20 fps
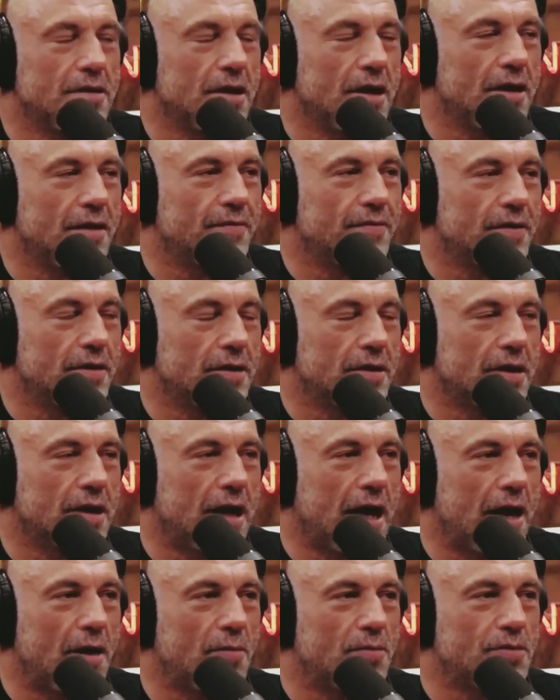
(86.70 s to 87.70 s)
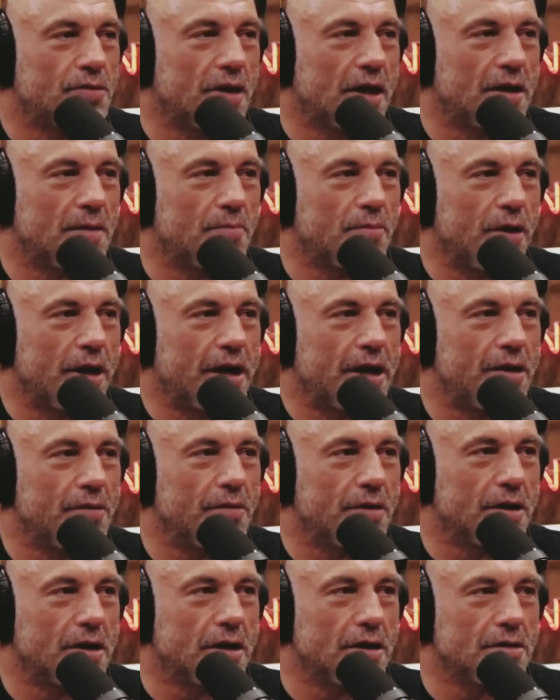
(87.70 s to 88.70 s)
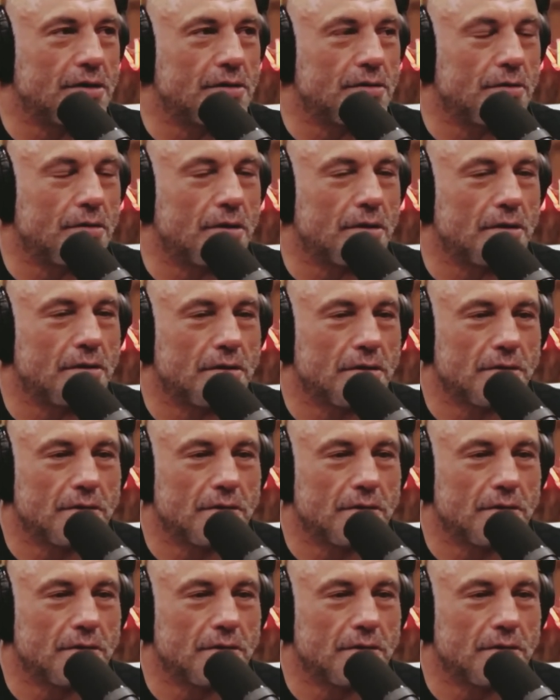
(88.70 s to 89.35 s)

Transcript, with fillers: day of a guy who tried to break into a gun store.